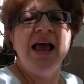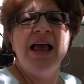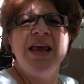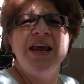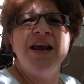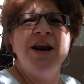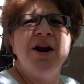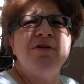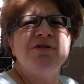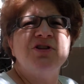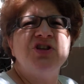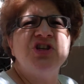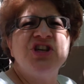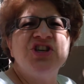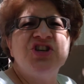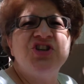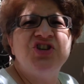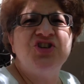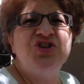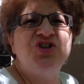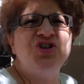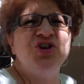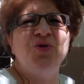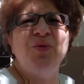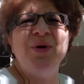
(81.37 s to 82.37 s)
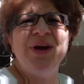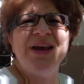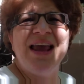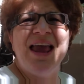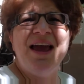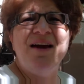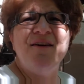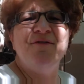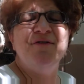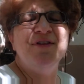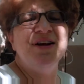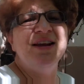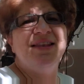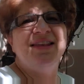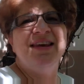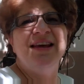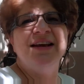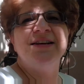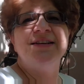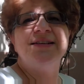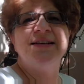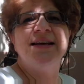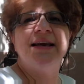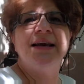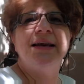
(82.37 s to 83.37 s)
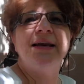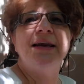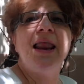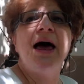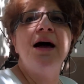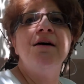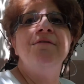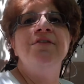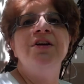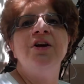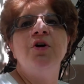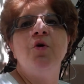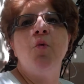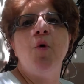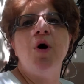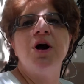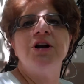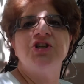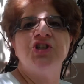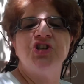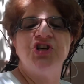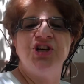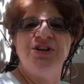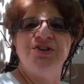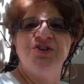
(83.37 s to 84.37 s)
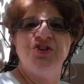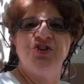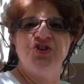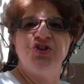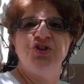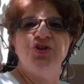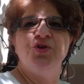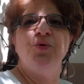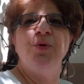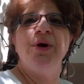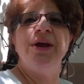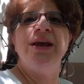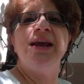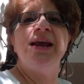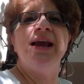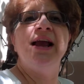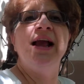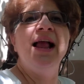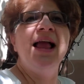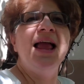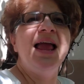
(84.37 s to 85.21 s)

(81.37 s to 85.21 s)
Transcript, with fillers: you know, just doing everything to loving what she's doing.